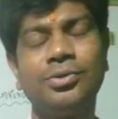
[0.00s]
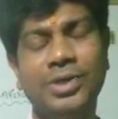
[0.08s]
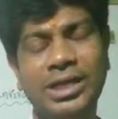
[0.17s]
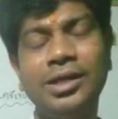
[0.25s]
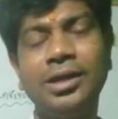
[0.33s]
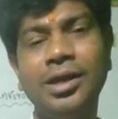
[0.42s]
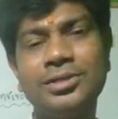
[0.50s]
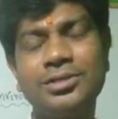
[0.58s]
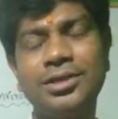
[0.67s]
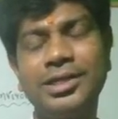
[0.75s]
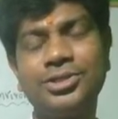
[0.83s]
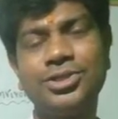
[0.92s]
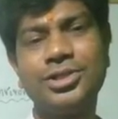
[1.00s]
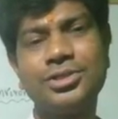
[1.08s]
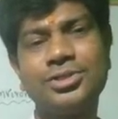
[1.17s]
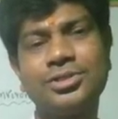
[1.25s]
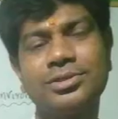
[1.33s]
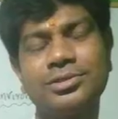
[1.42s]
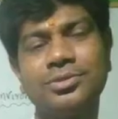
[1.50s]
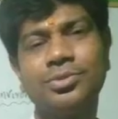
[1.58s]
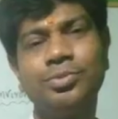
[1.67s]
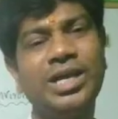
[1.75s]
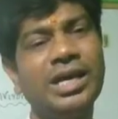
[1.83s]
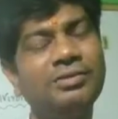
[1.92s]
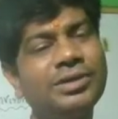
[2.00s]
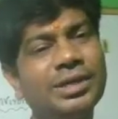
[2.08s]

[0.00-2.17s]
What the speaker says: In our last lectures, we have